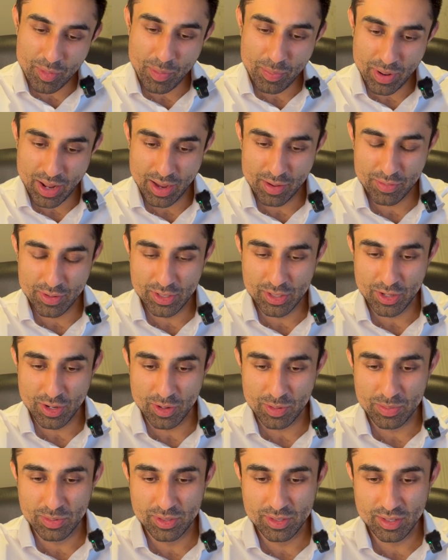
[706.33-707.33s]
applying for
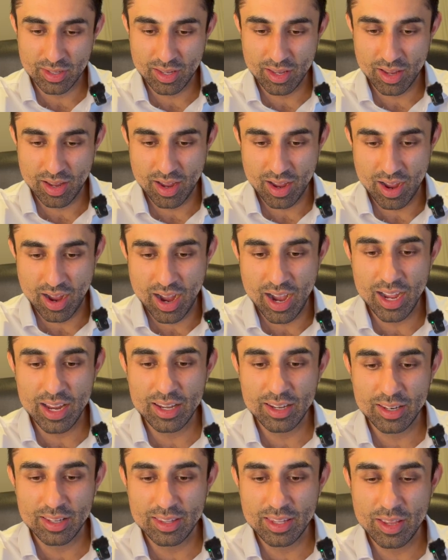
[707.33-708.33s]
jobs,
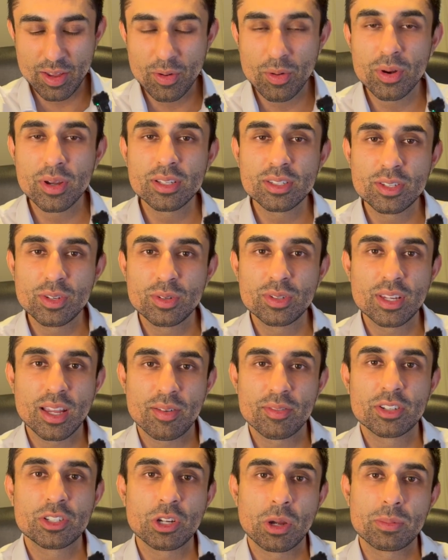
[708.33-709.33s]
they always usually
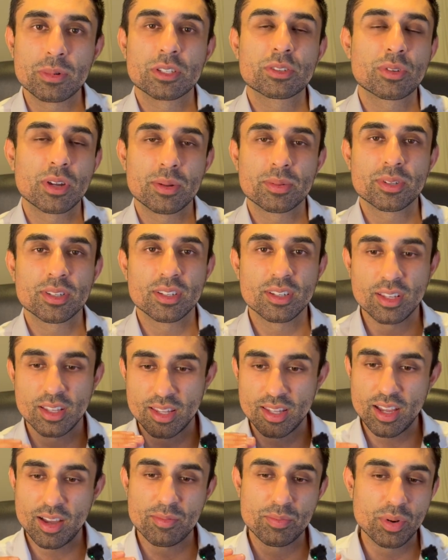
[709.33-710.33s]
have a job description and
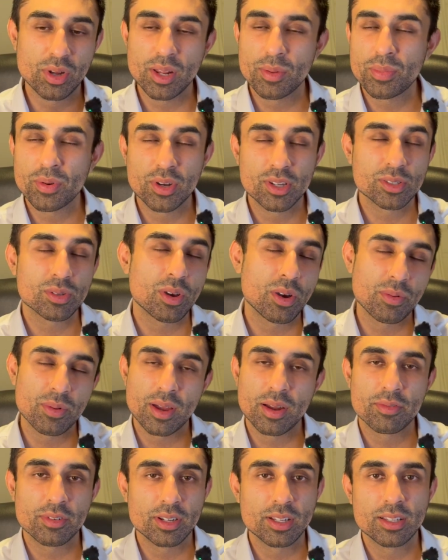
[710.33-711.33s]
they have bullet points or
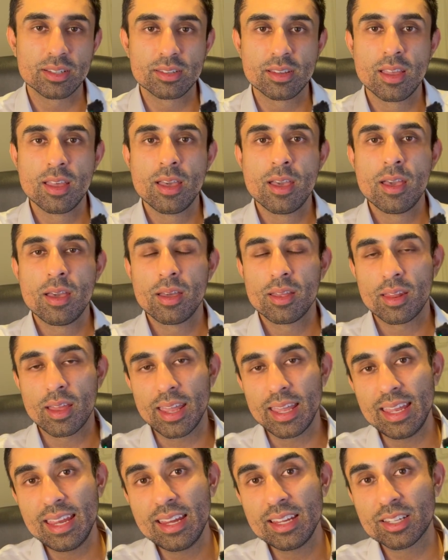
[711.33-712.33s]
whatever it is. Now,
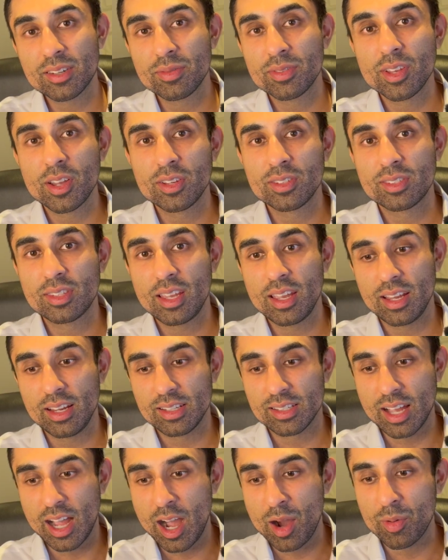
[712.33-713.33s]
each of those
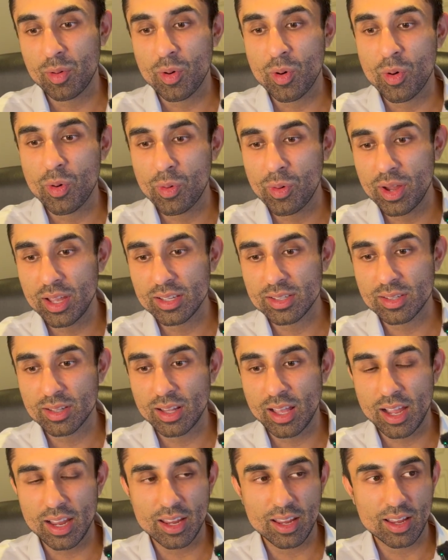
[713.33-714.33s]
things, I will always
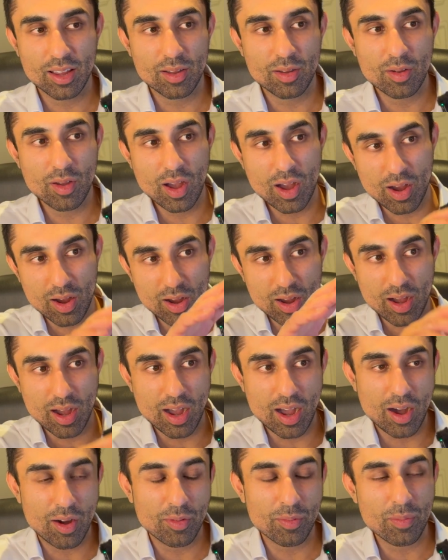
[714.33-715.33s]

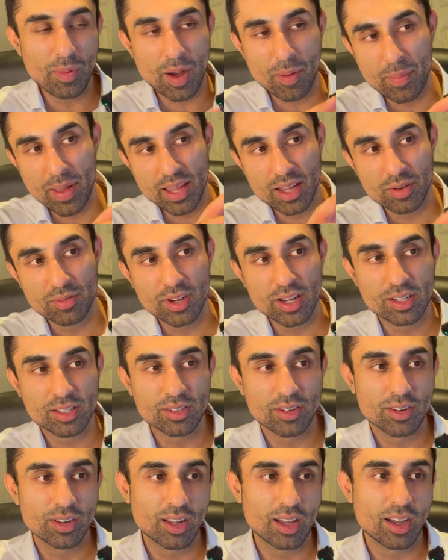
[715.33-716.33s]
I'll make a version
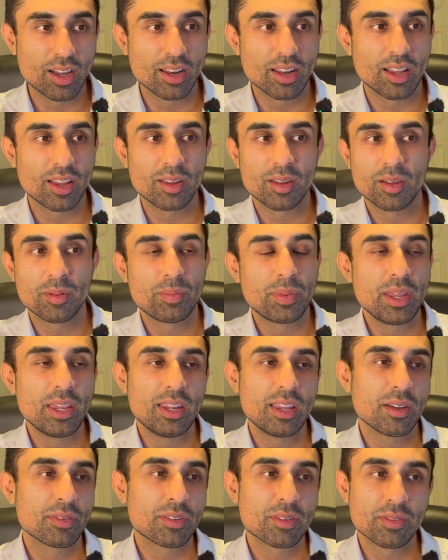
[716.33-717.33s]
online, like a
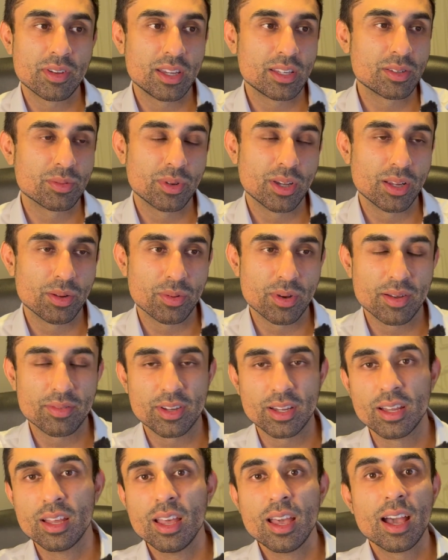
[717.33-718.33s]
PDF, convert it to Word or
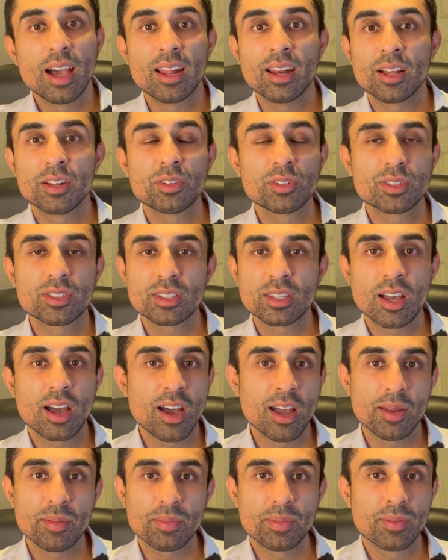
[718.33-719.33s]
whatever, and I'll just
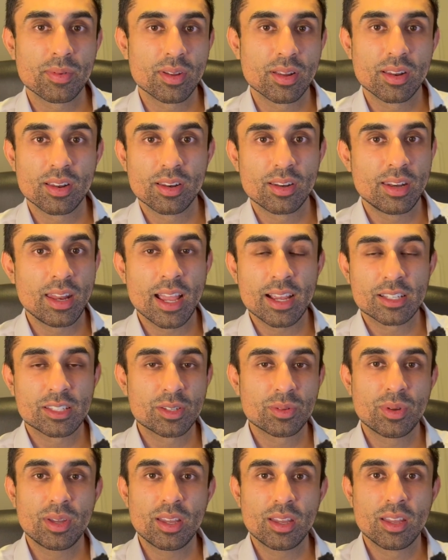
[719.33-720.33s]
type next
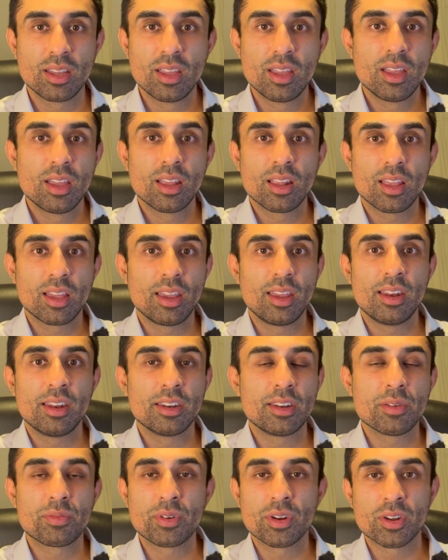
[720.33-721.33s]
to it in a
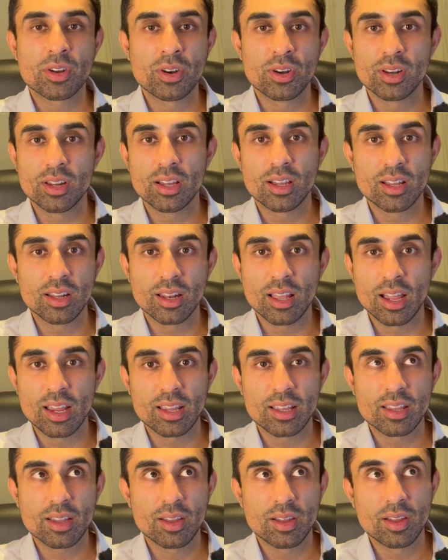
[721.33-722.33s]
different color,
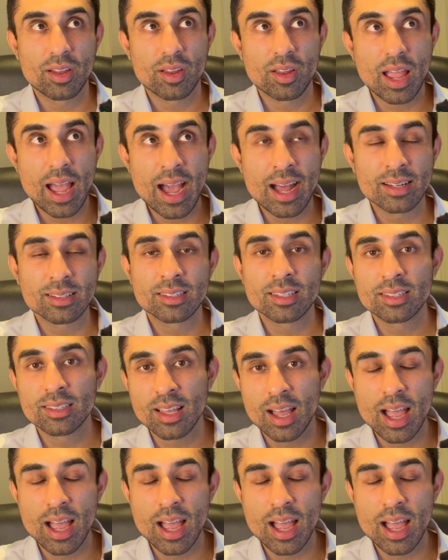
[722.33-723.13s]
like answers that